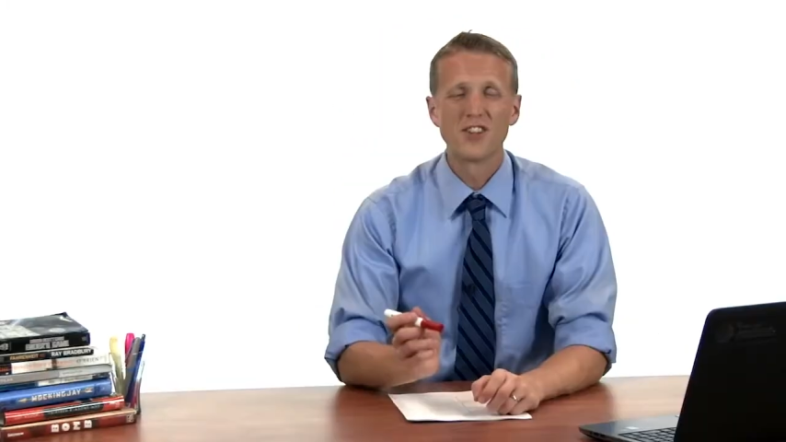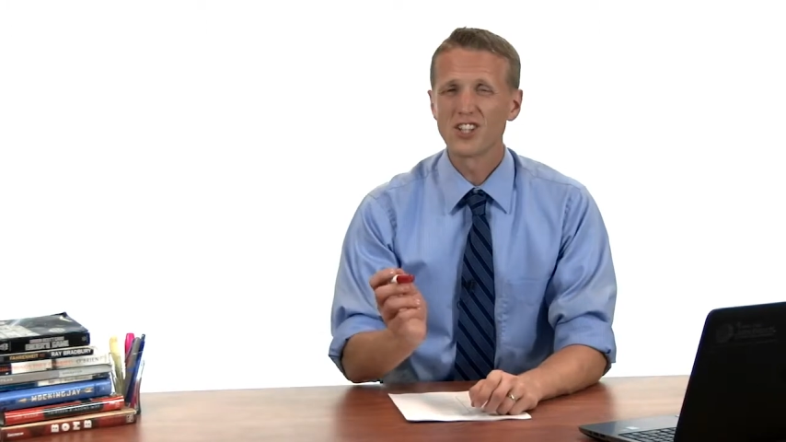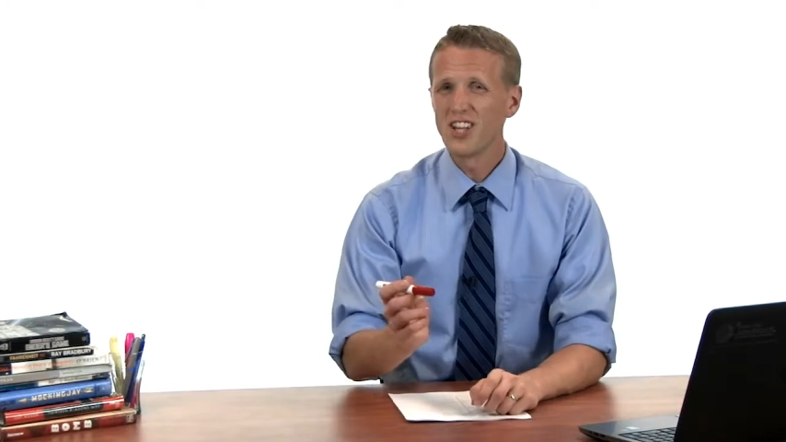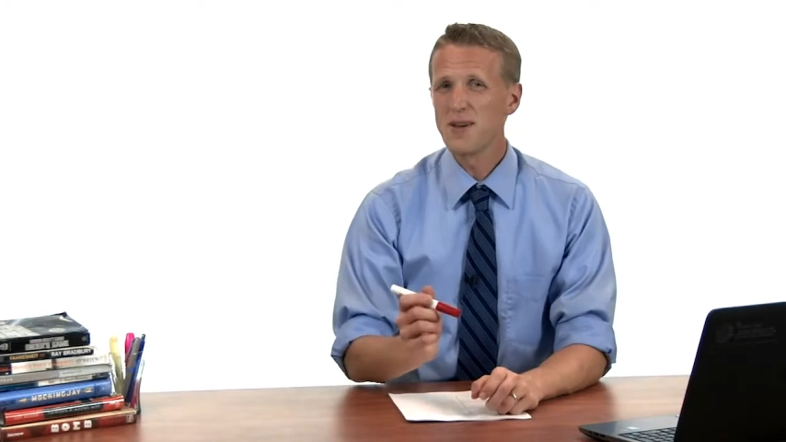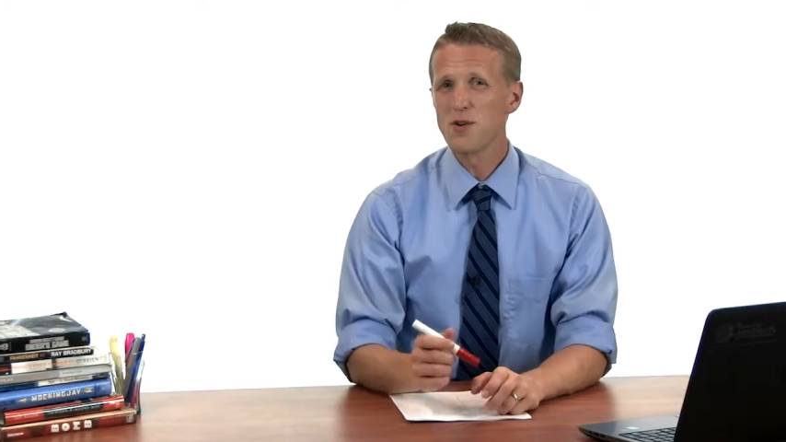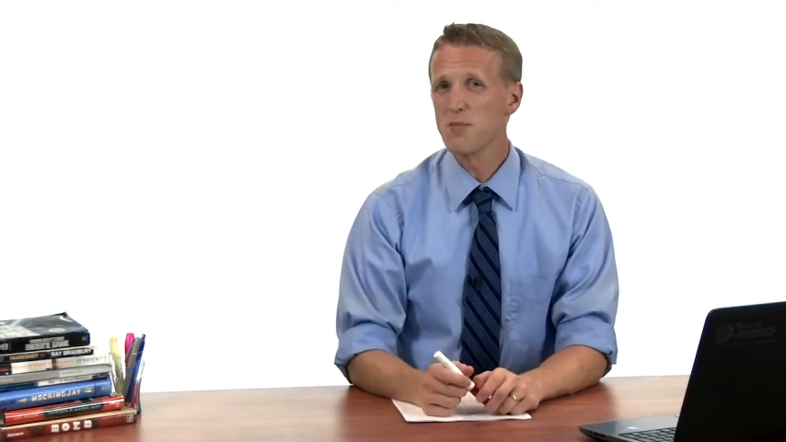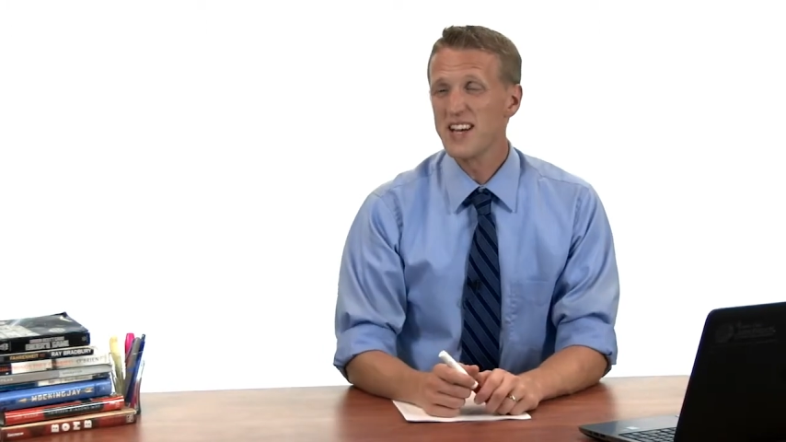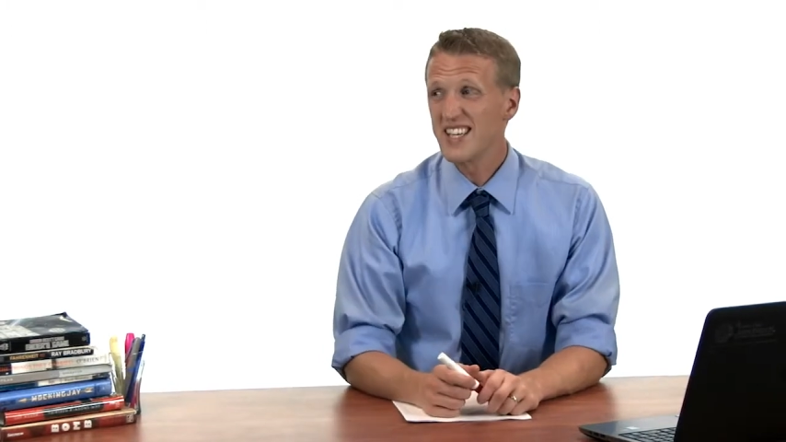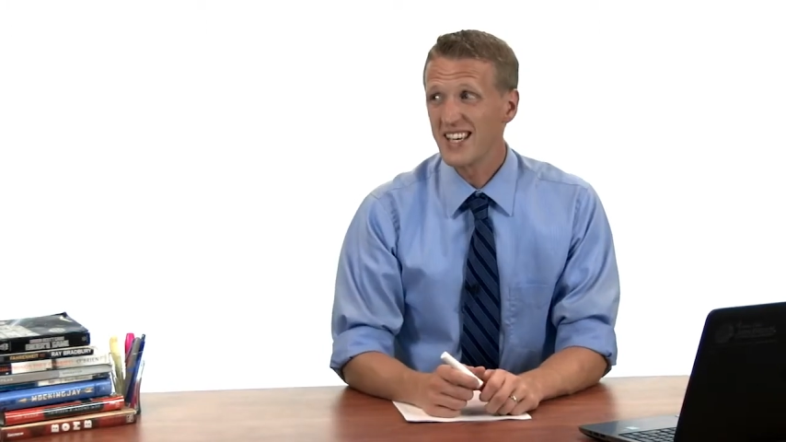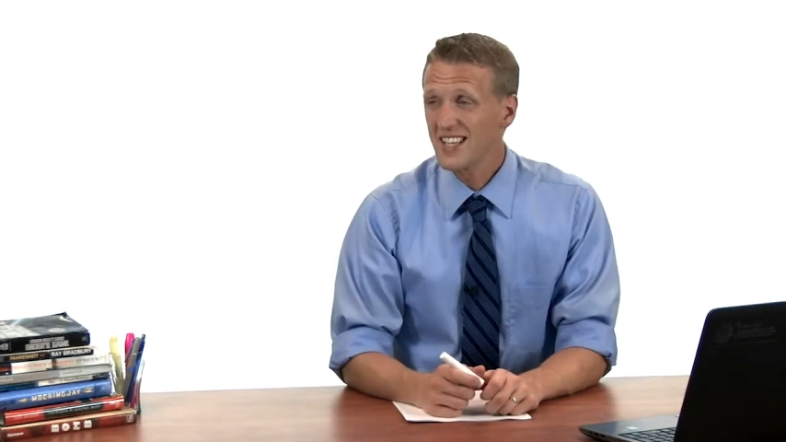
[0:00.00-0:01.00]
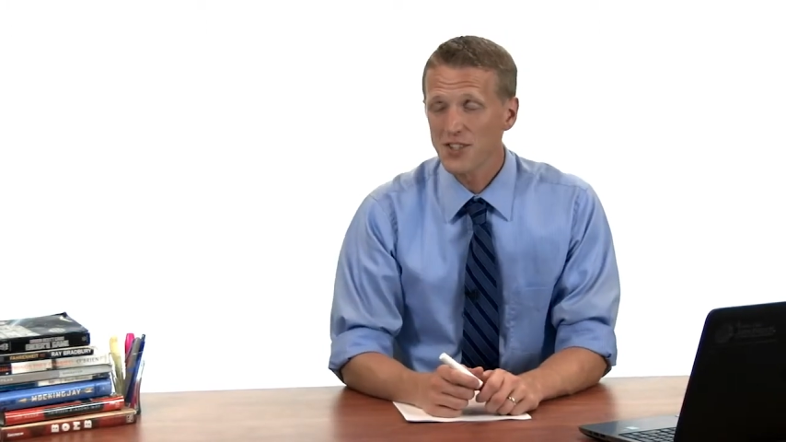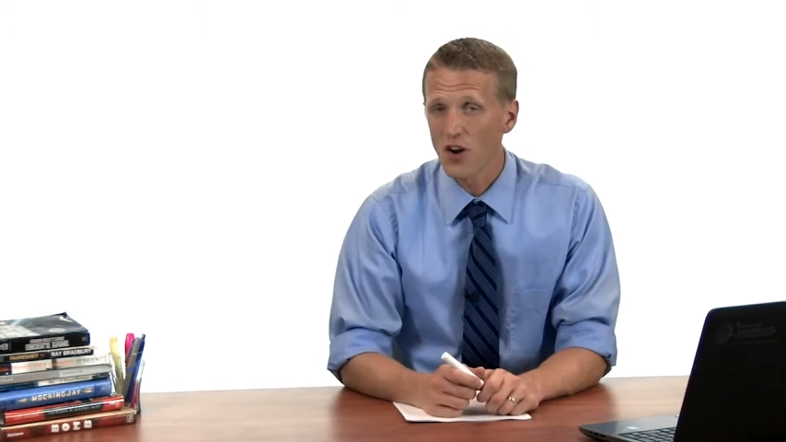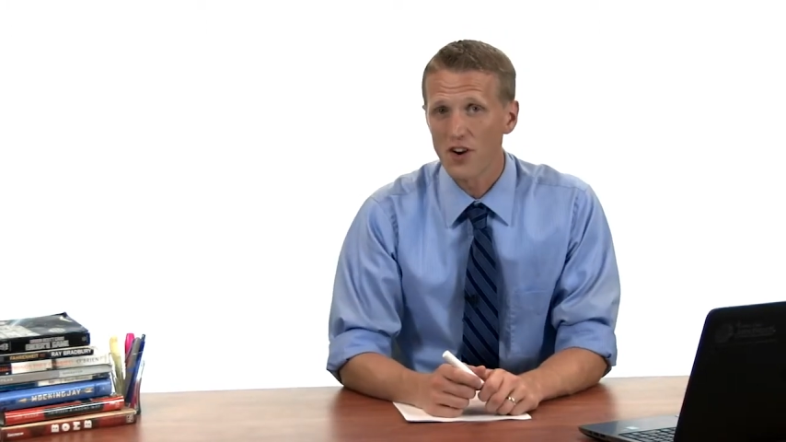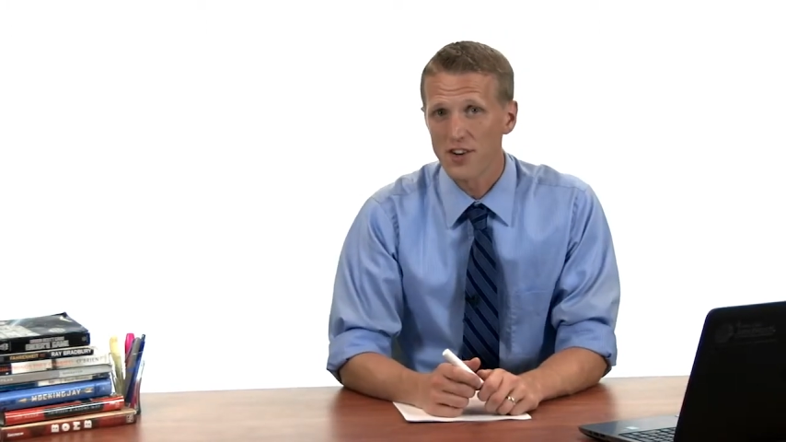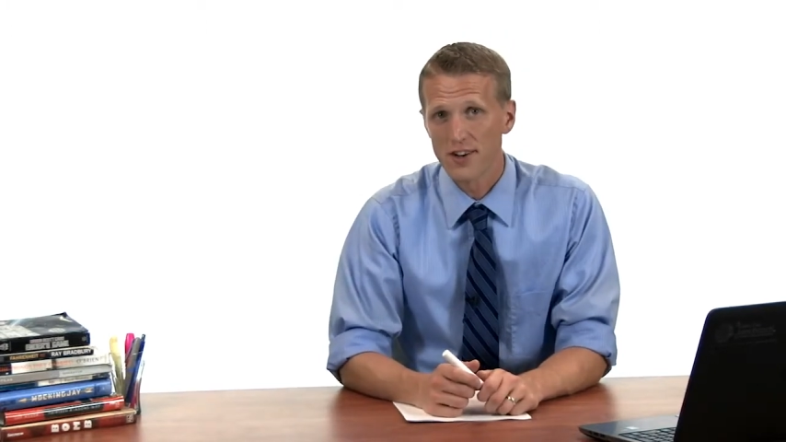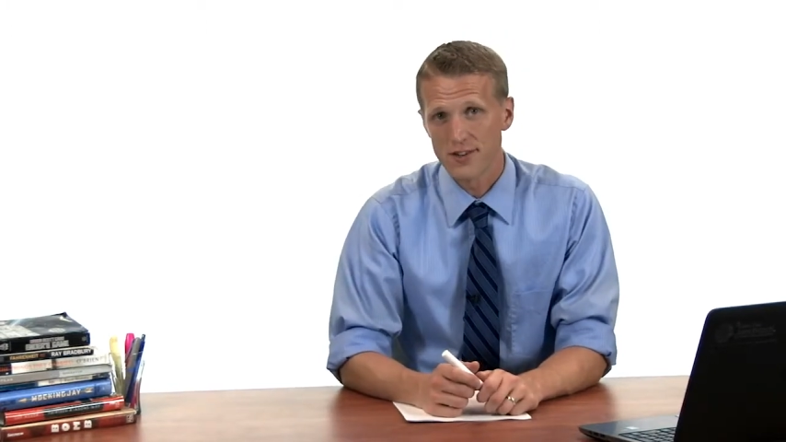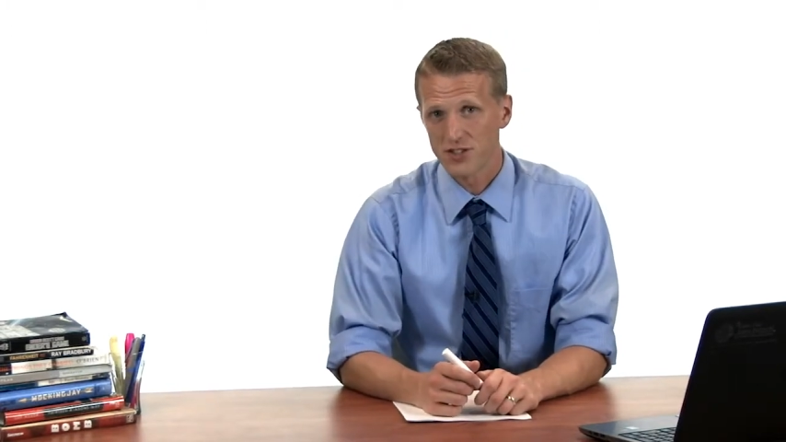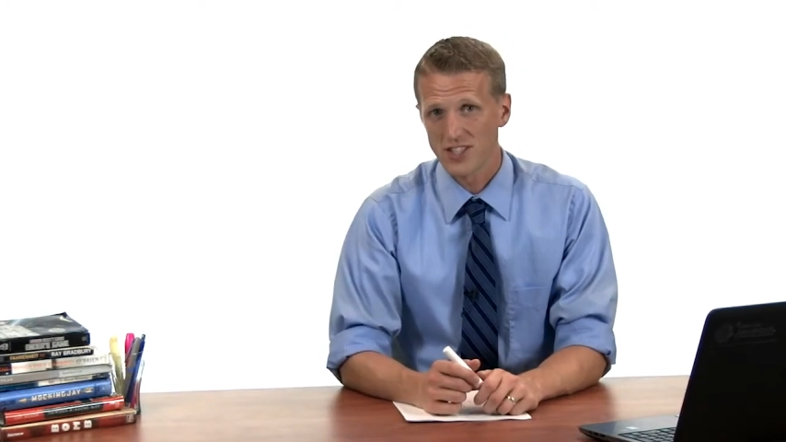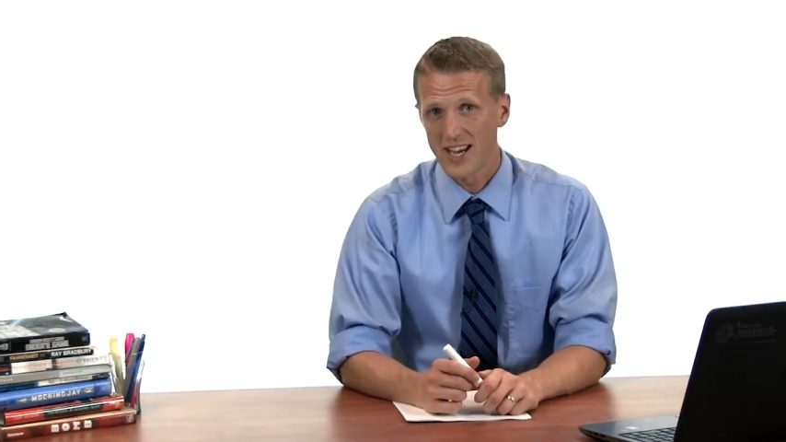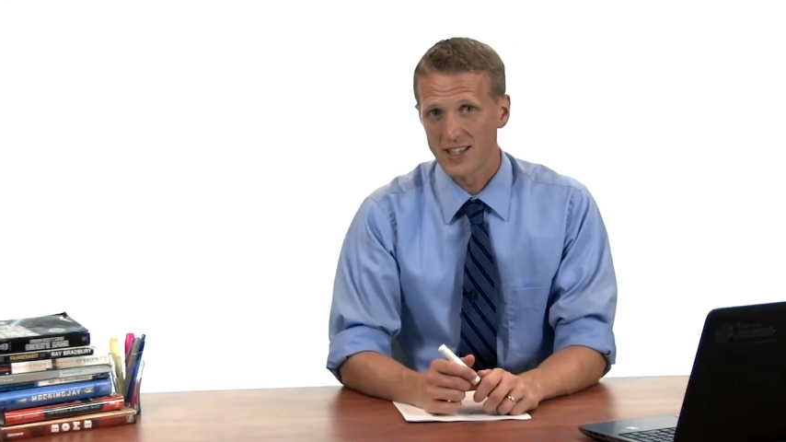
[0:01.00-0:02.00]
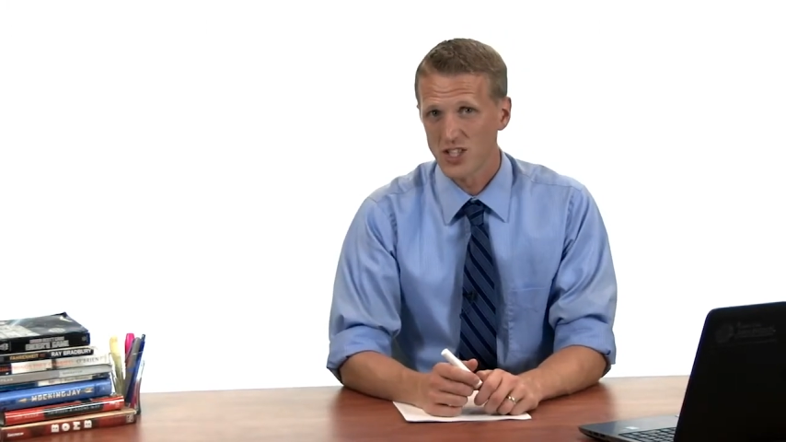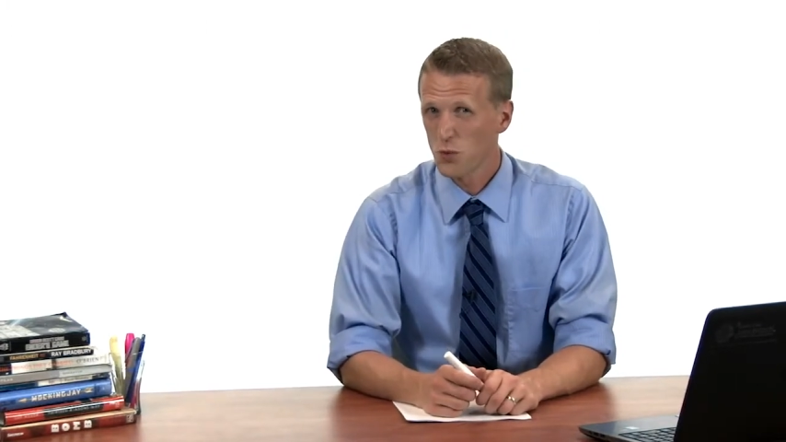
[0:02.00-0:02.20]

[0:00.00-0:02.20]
The claim you're making isn't hard to understand,